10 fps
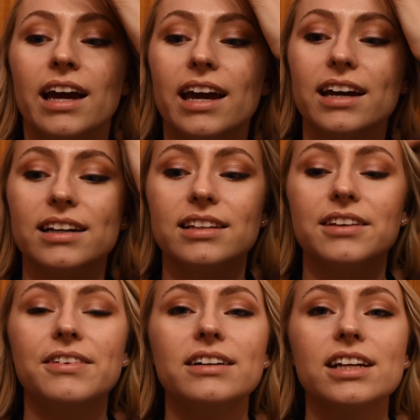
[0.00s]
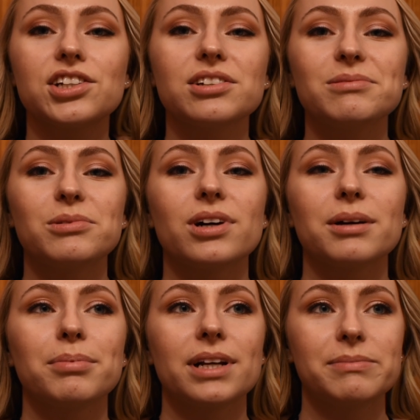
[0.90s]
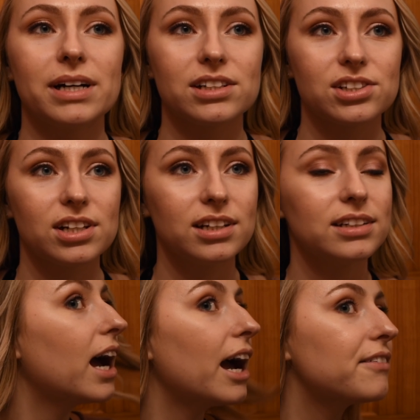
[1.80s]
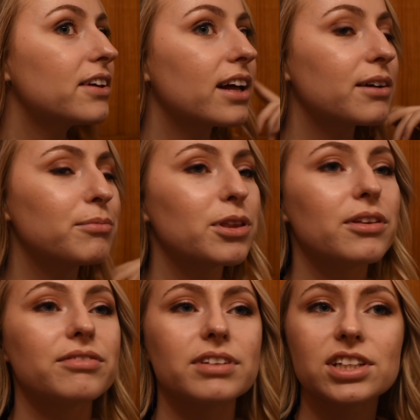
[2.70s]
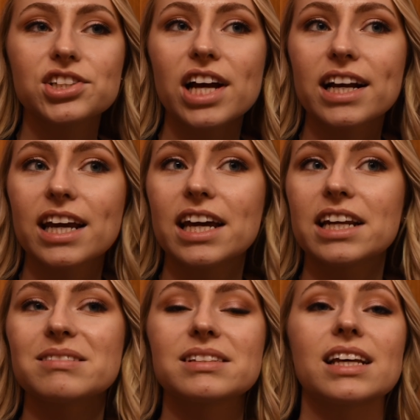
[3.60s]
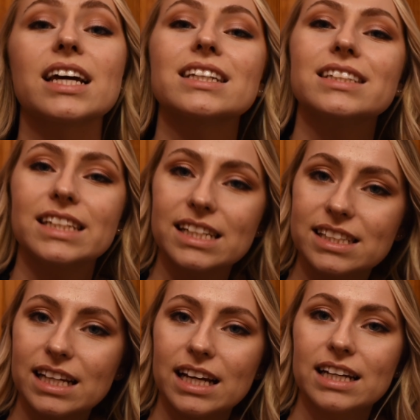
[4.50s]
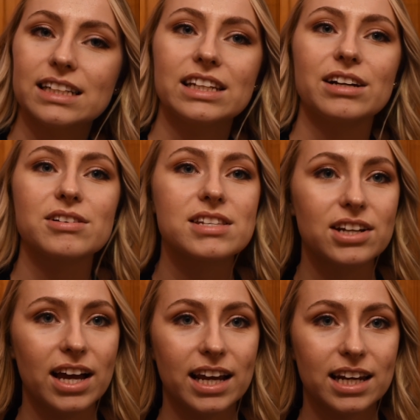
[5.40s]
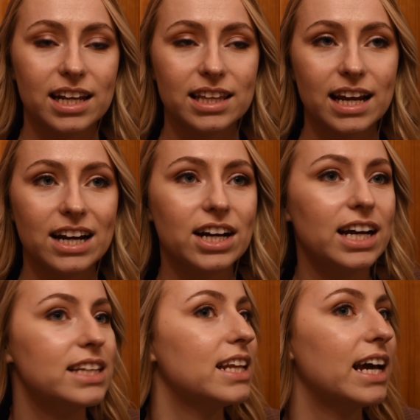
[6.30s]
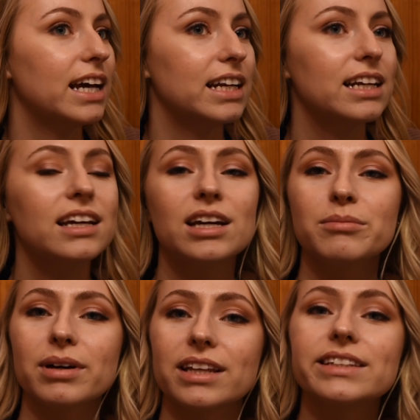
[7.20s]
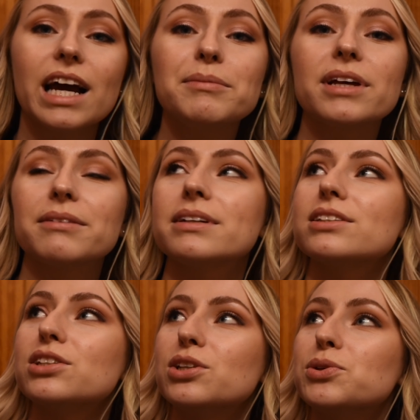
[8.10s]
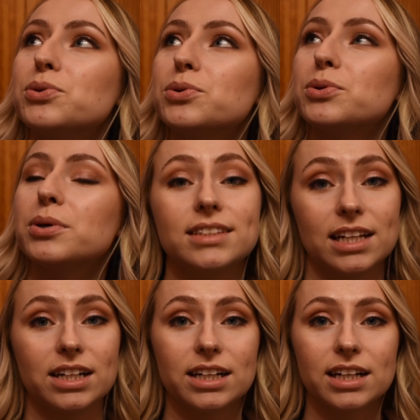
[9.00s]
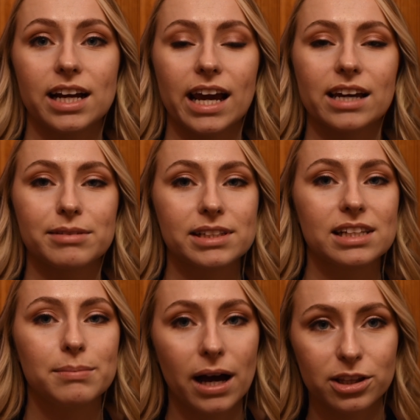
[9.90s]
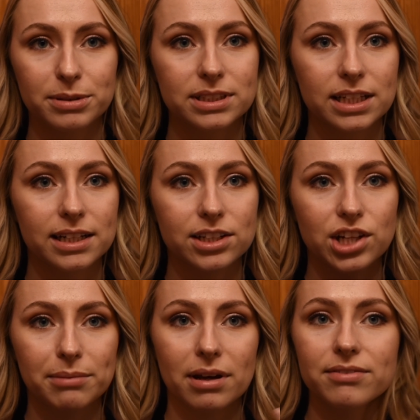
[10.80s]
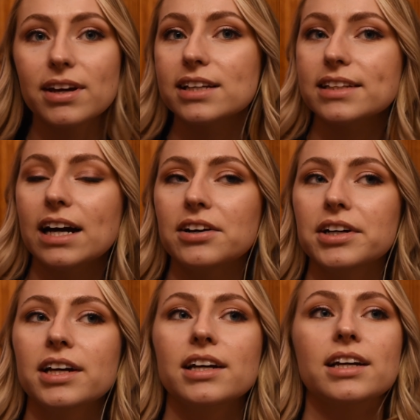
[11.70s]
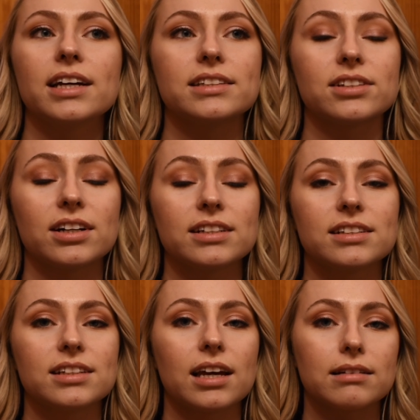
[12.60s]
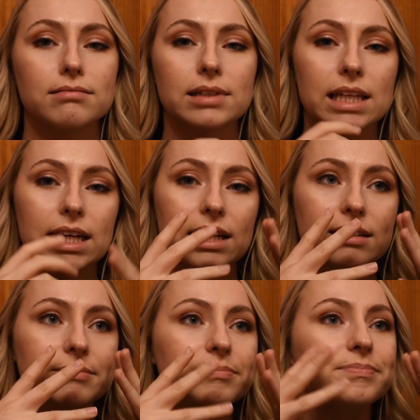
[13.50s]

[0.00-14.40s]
and the foundation wore pretty much. I feel like with the first check-in it was like decent, you know, still hanging in there, and then by the time that I went to dinner and went to the bathroom at dinner to check my face out, it started to like really